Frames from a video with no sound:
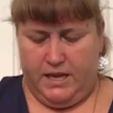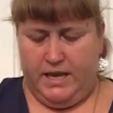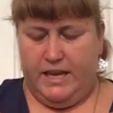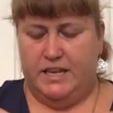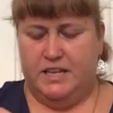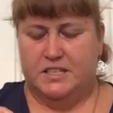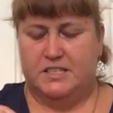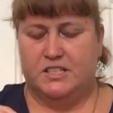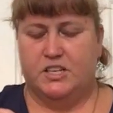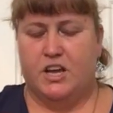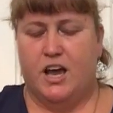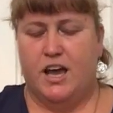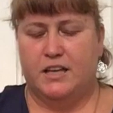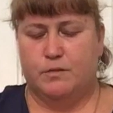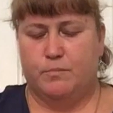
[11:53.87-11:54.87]
It is
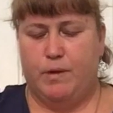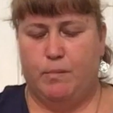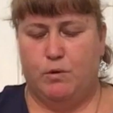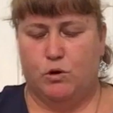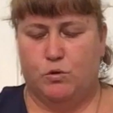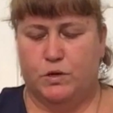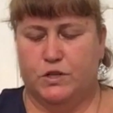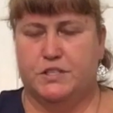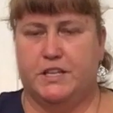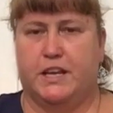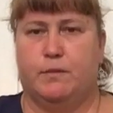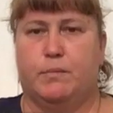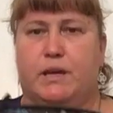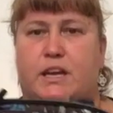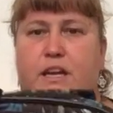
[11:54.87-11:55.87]
not the bubble
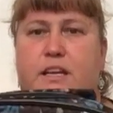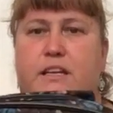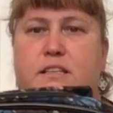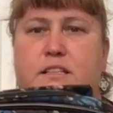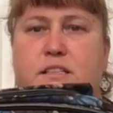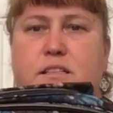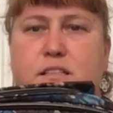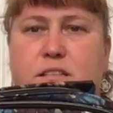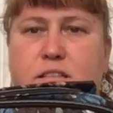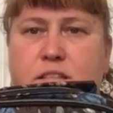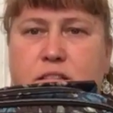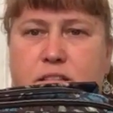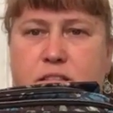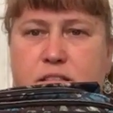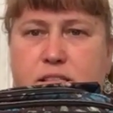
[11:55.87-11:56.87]
quilting, but it is
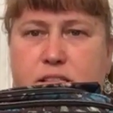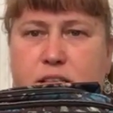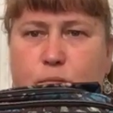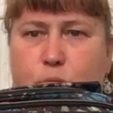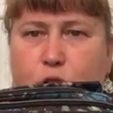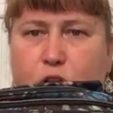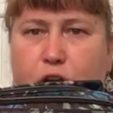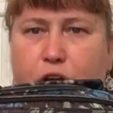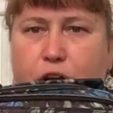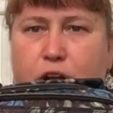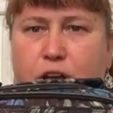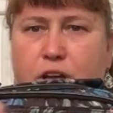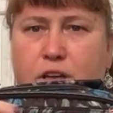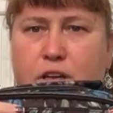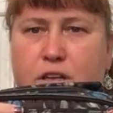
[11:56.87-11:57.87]
similar,
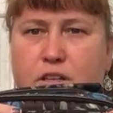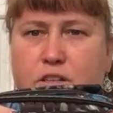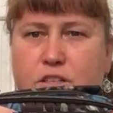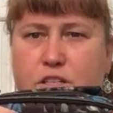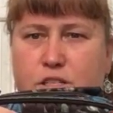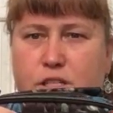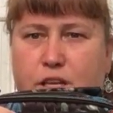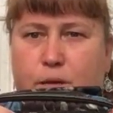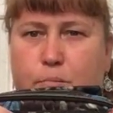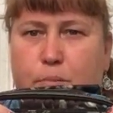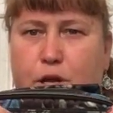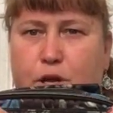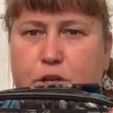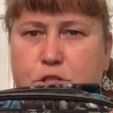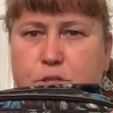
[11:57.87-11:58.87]
just like
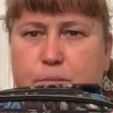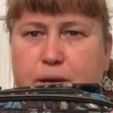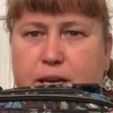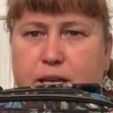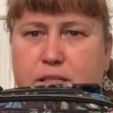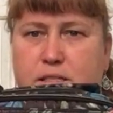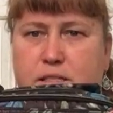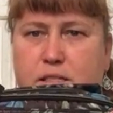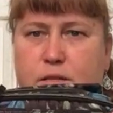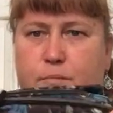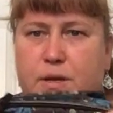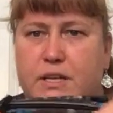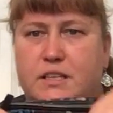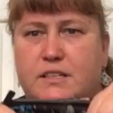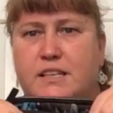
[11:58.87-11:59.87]
bigger spaced.
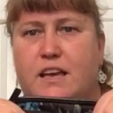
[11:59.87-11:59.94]
But it does